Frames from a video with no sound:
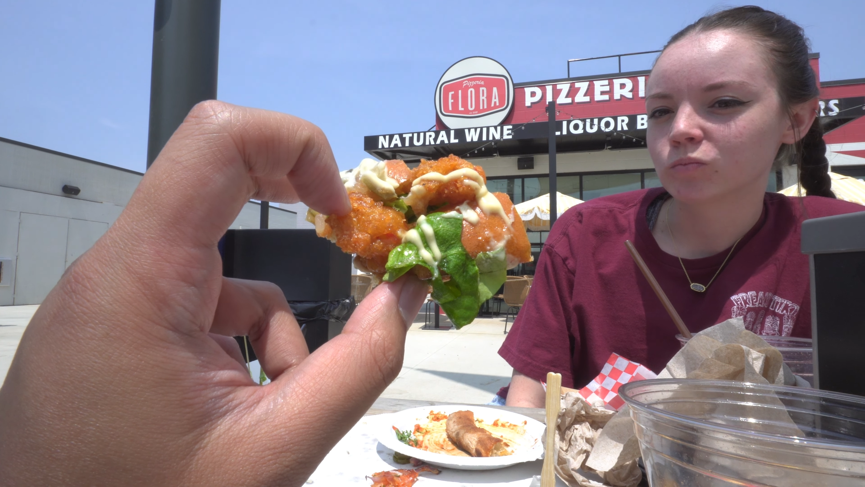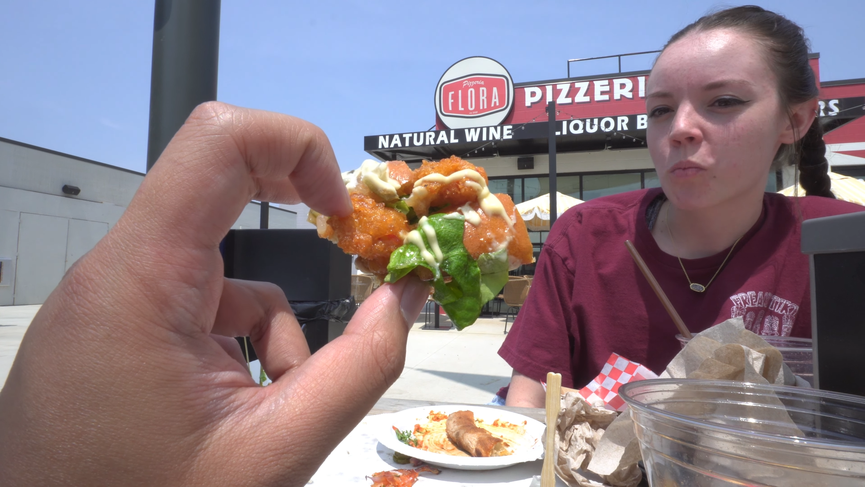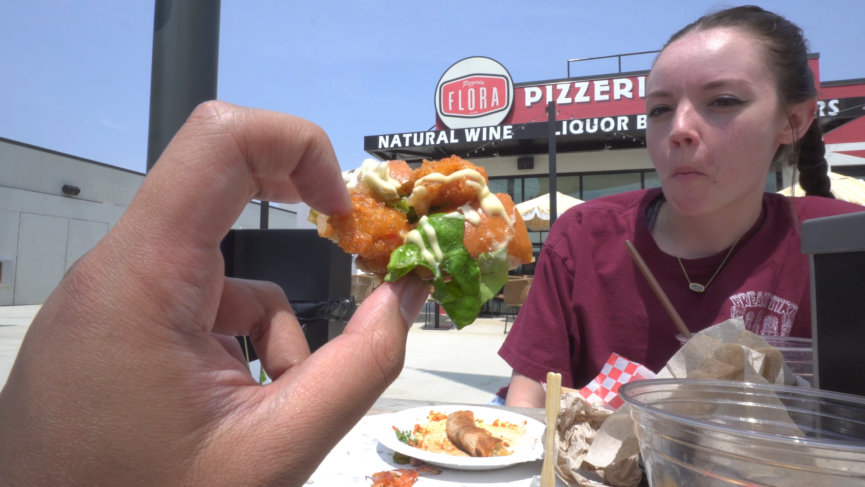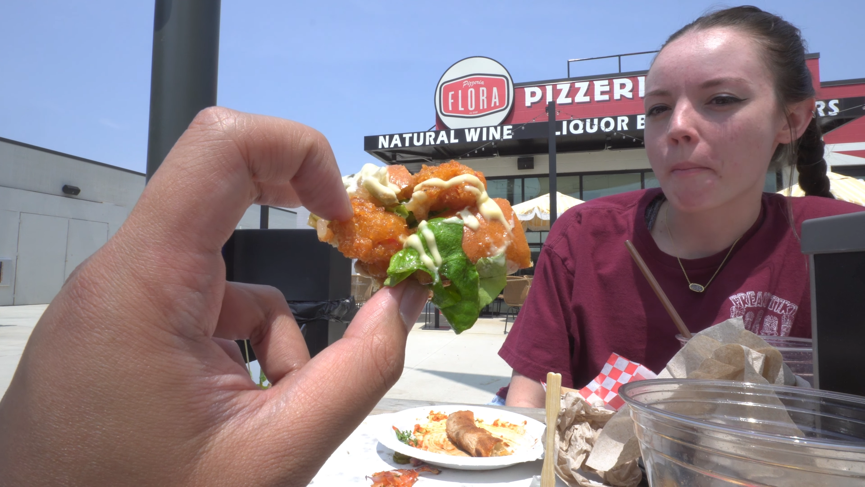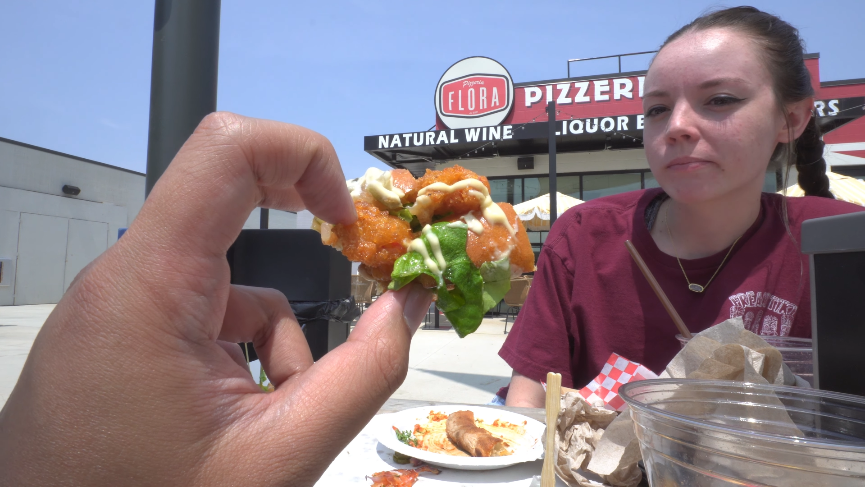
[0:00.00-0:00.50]

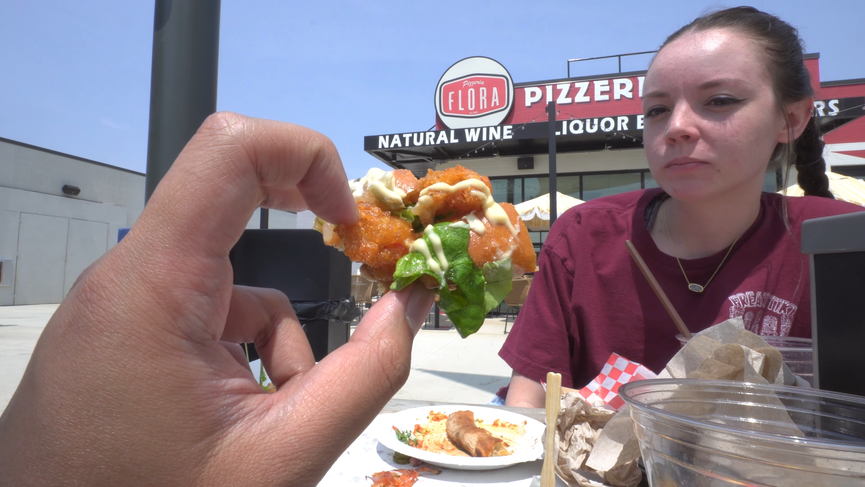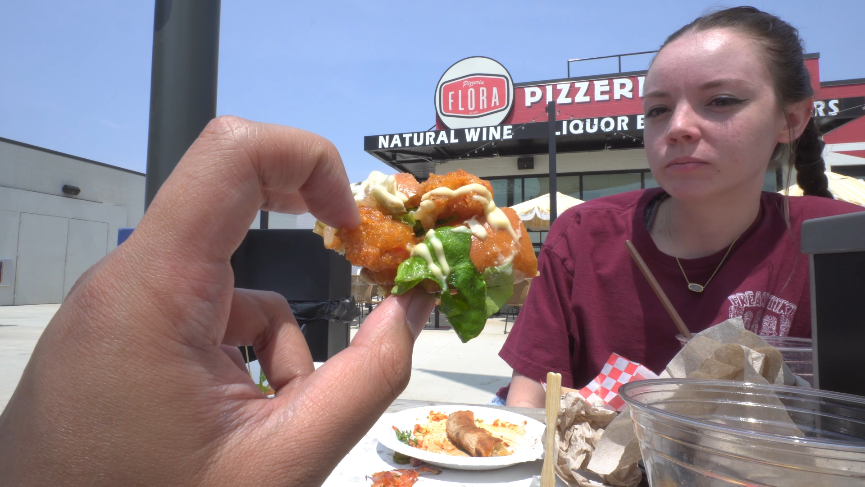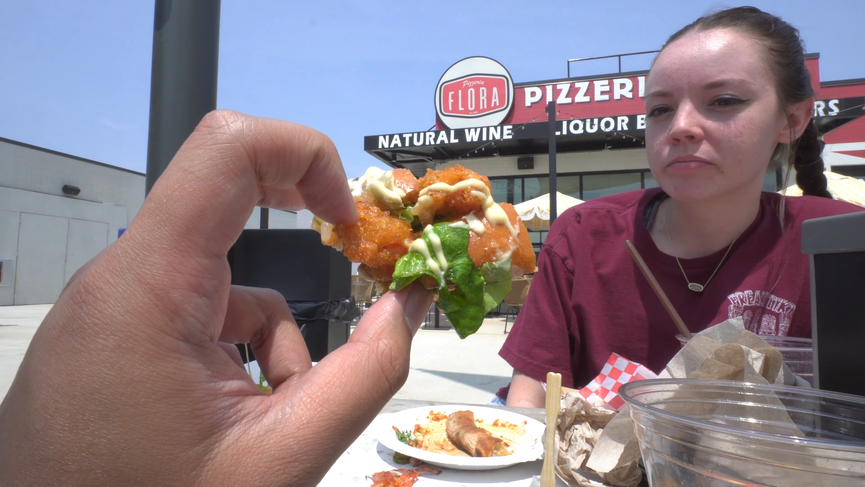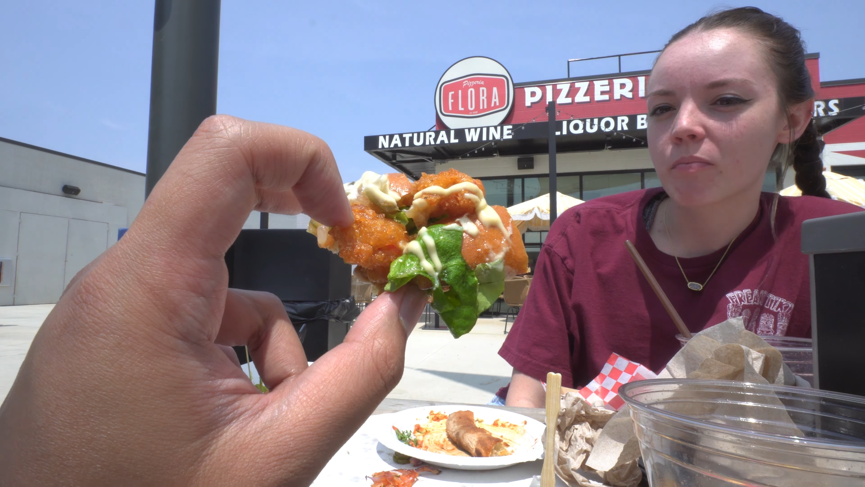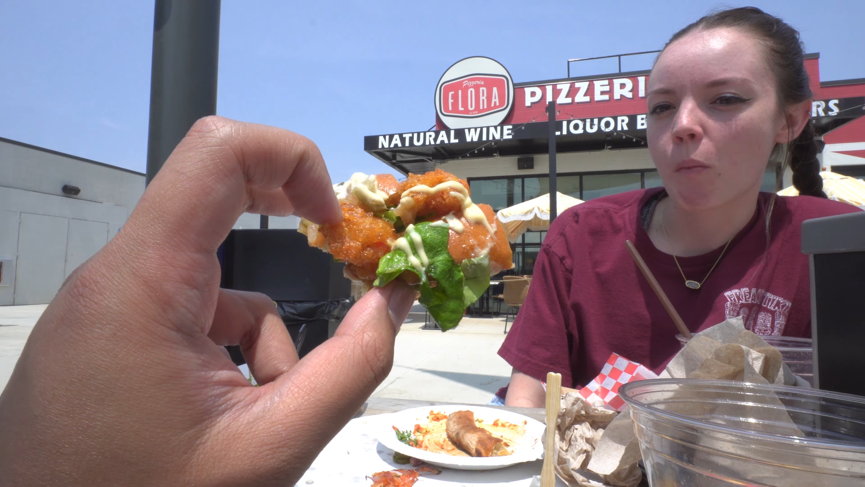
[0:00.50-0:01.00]
due to the mustard